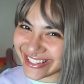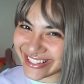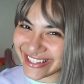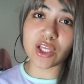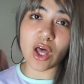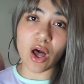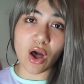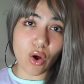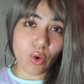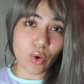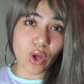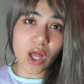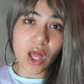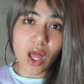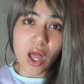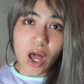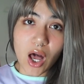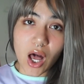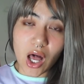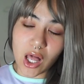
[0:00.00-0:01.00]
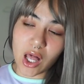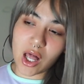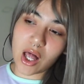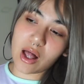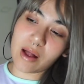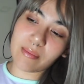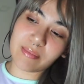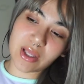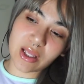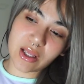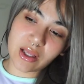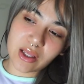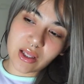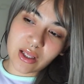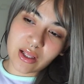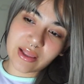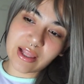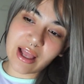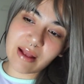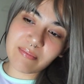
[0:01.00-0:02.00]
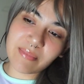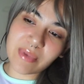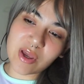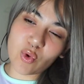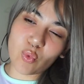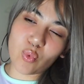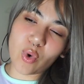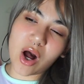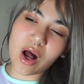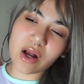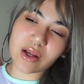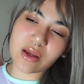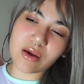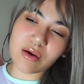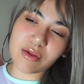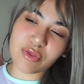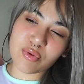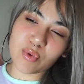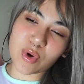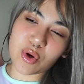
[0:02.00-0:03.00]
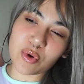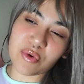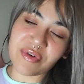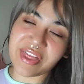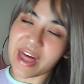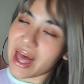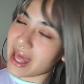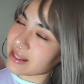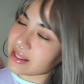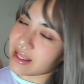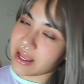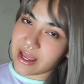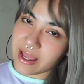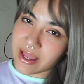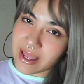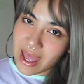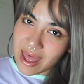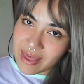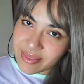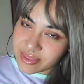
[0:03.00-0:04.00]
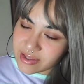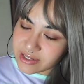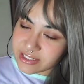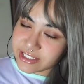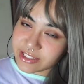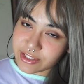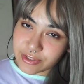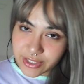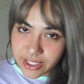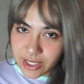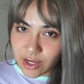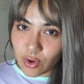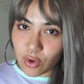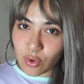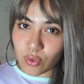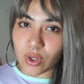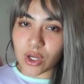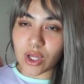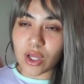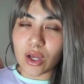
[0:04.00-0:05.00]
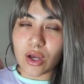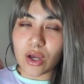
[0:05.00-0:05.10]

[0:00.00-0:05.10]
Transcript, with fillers: So, let me walk you through that day at the studio.